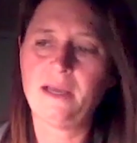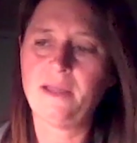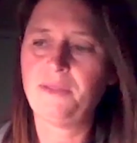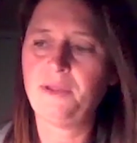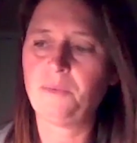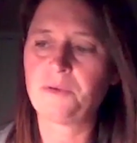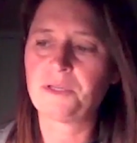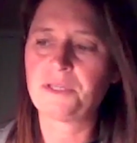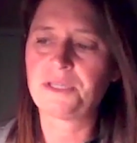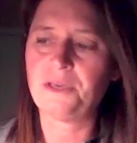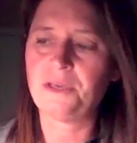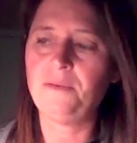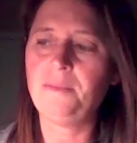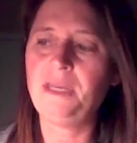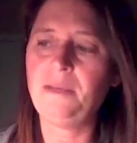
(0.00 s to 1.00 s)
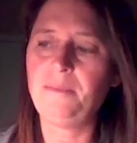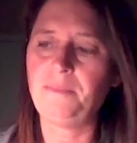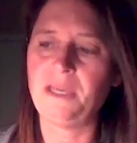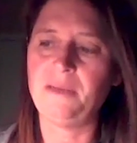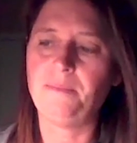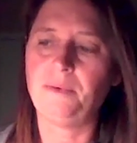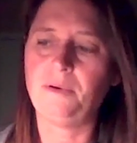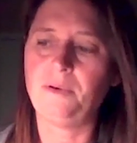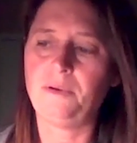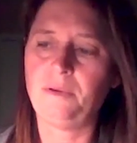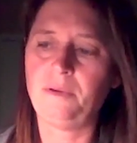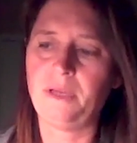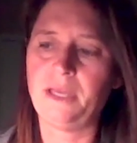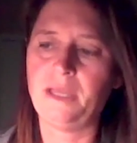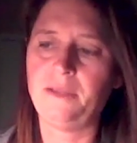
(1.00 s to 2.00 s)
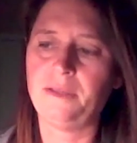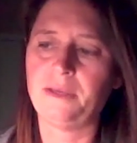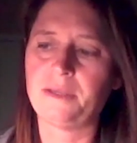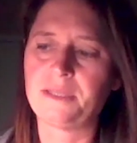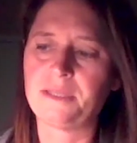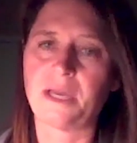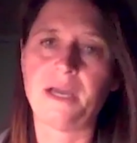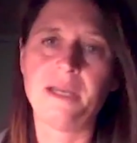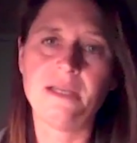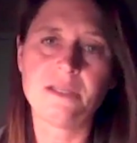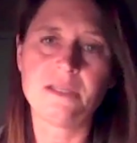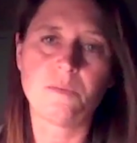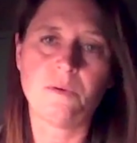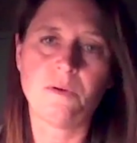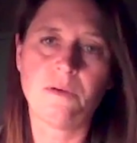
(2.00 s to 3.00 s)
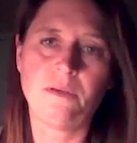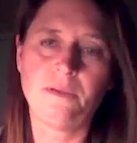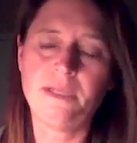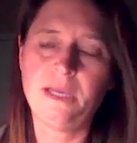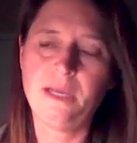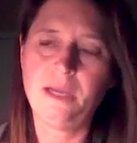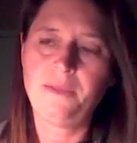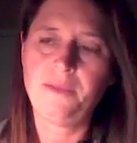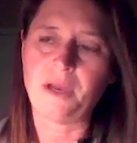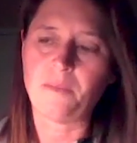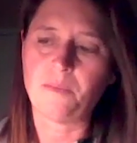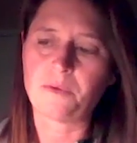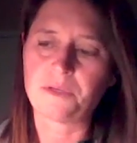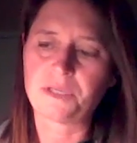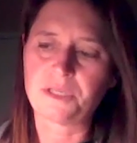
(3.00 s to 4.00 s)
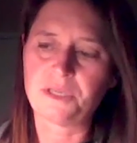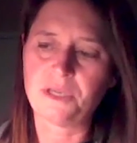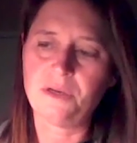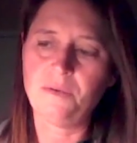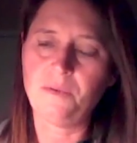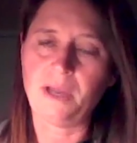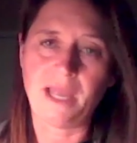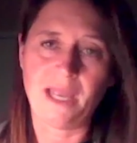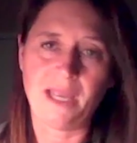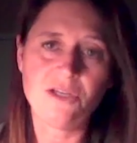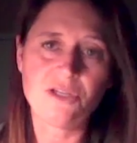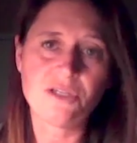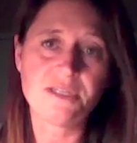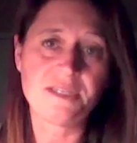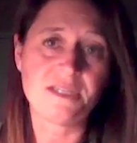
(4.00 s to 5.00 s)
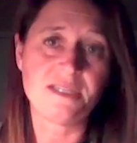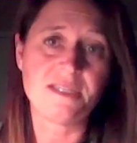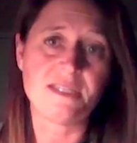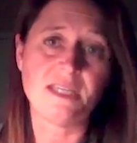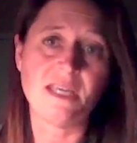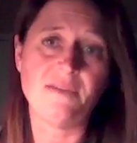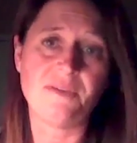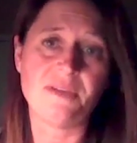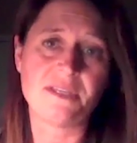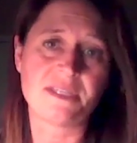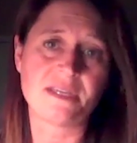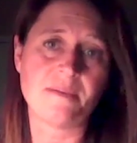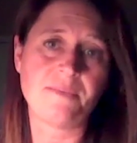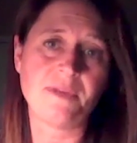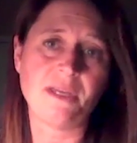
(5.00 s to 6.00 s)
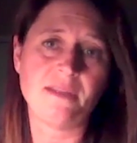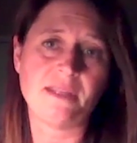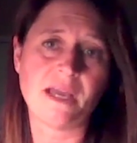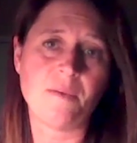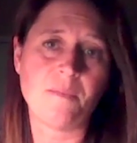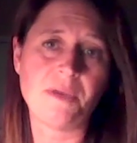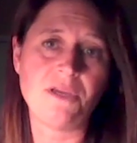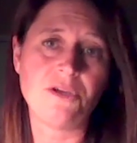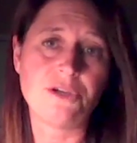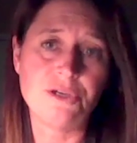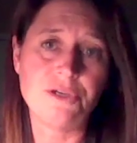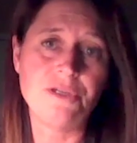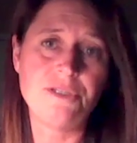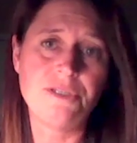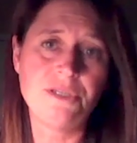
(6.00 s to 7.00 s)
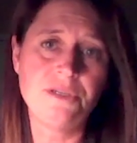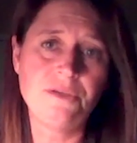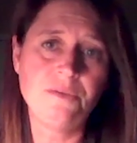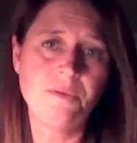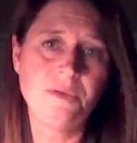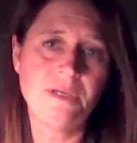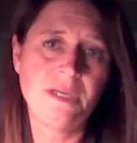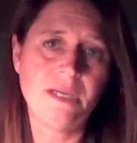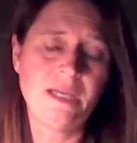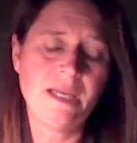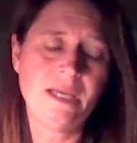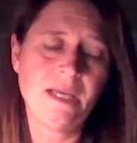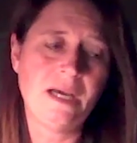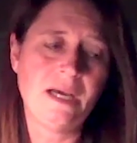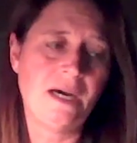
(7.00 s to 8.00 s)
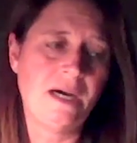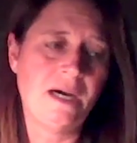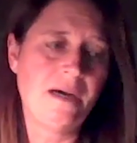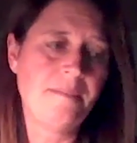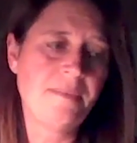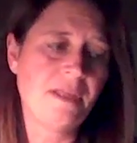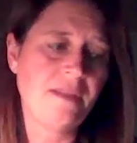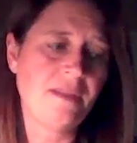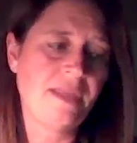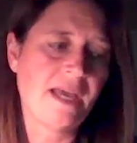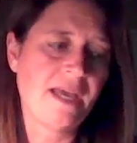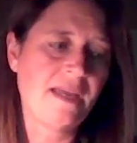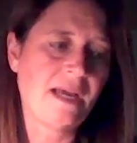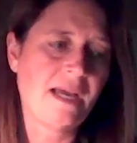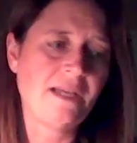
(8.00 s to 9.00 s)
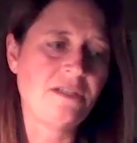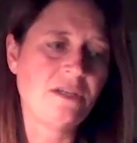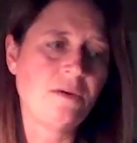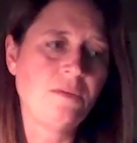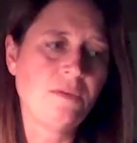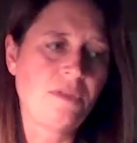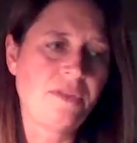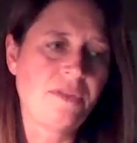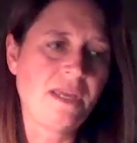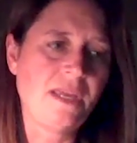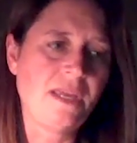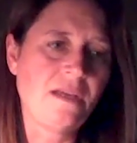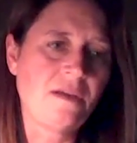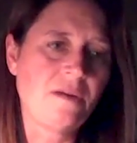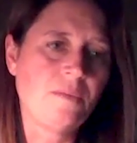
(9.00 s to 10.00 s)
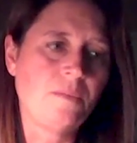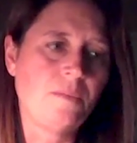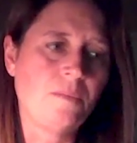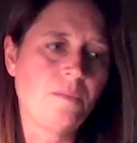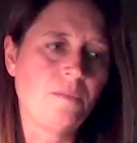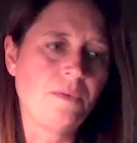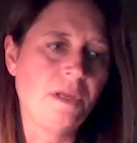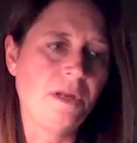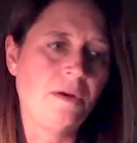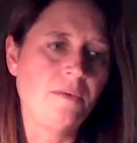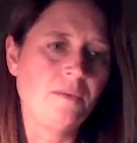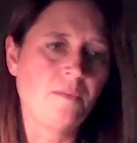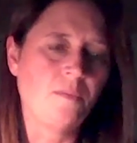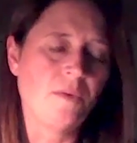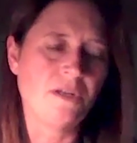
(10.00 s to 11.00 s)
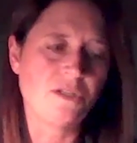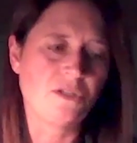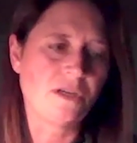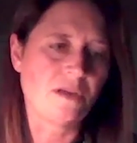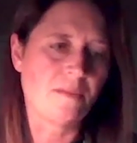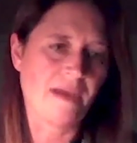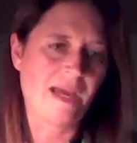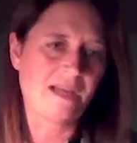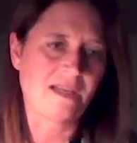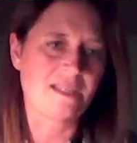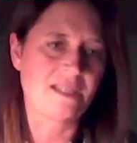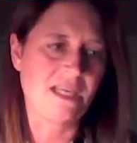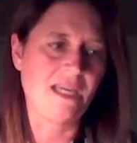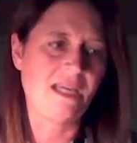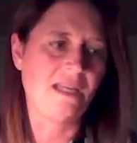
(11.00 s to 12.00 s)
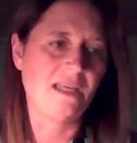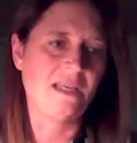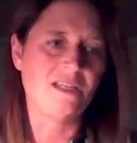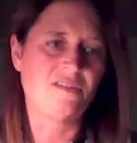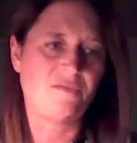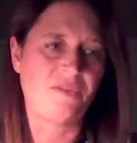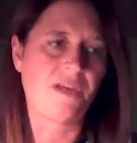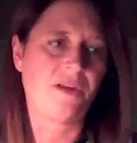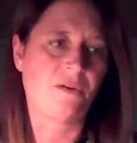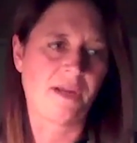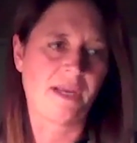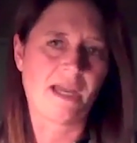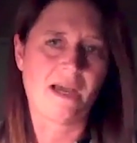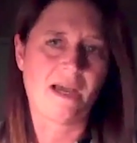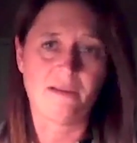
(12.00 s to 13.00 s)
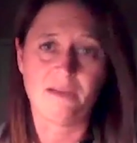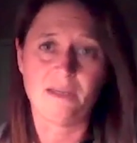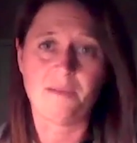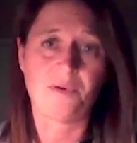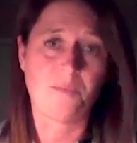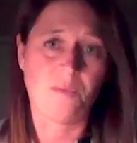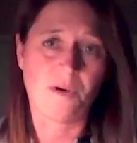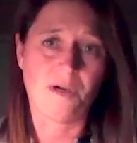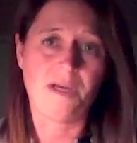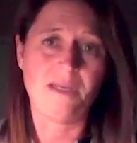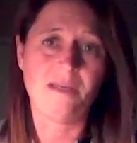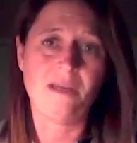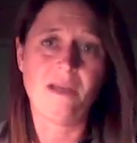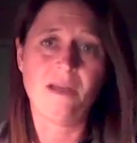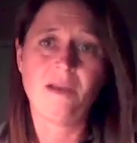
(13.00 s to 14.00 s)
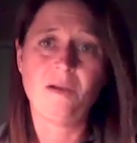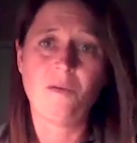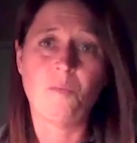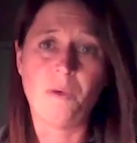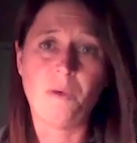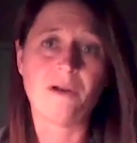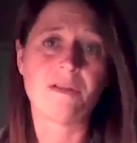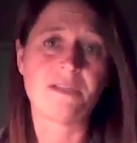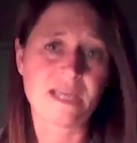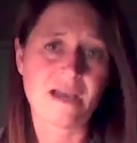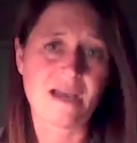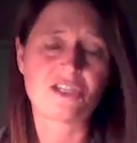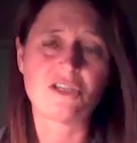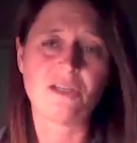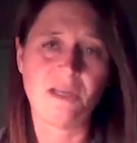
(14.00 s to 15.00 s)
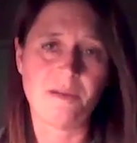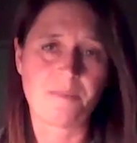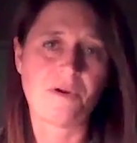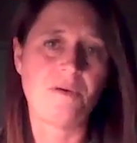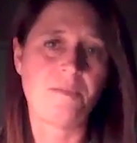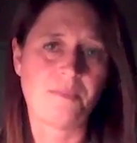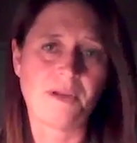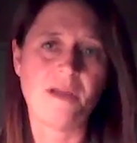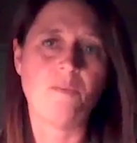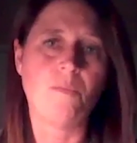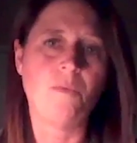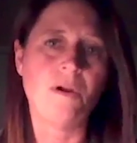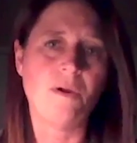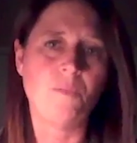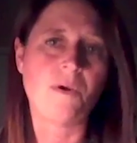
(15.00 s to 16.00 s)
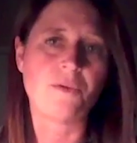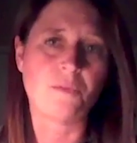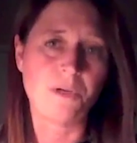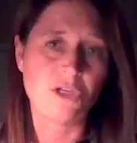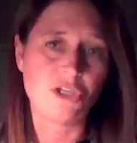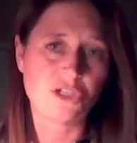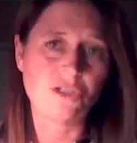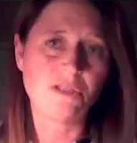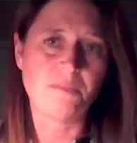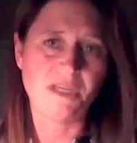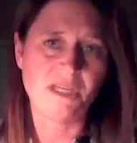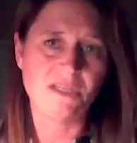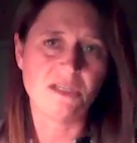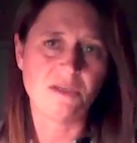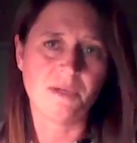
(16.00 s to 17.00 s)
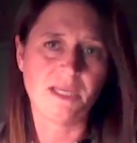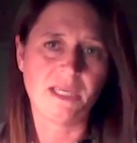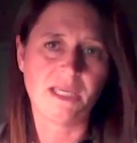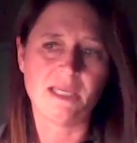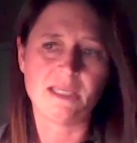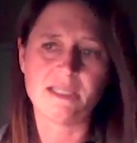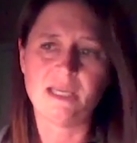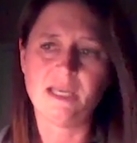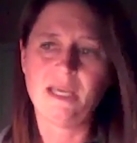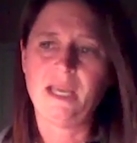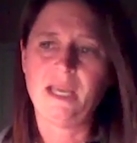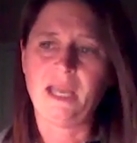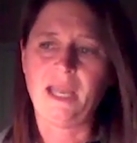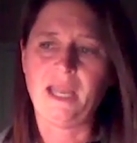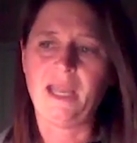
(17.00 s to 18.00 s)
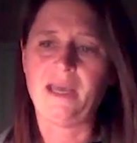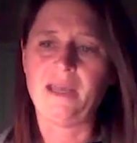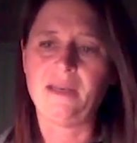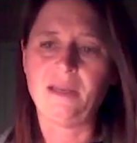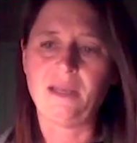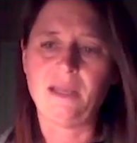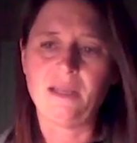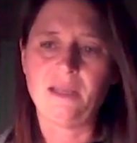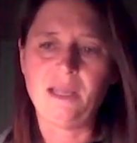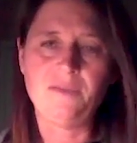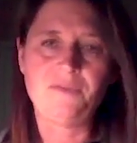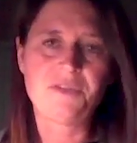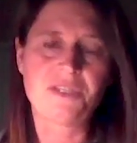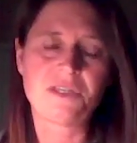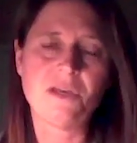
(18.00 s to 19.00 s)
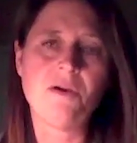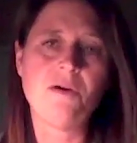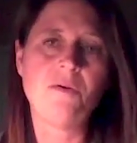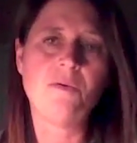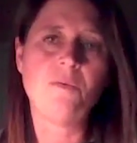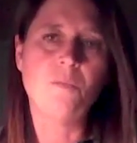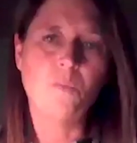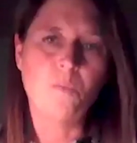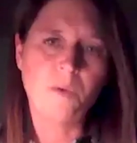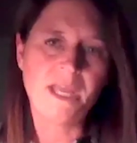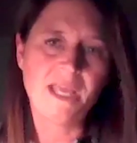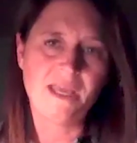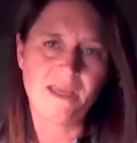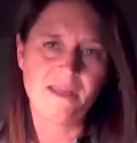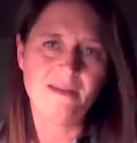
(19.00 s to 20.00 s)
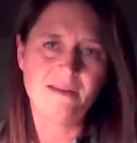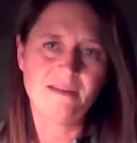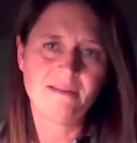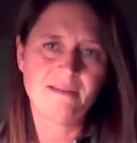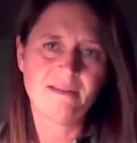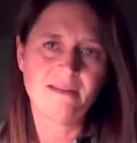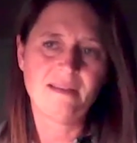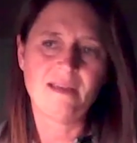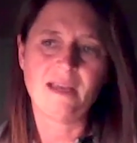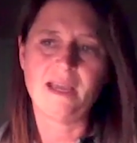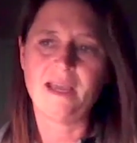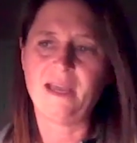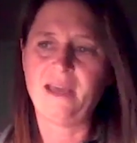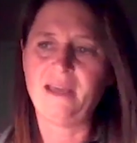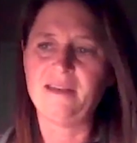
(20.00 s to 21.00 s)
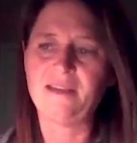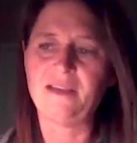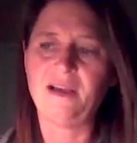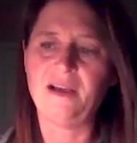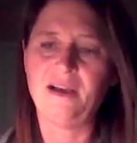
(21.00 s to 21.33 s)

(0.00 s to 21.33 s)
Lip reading: There were so many people in the science world that were so anxious to see if it's something that we could do, that I don't think, what took a back seat is figuring out, number one, where it's actually appropriate, whether we should be doing it, and if so, when, and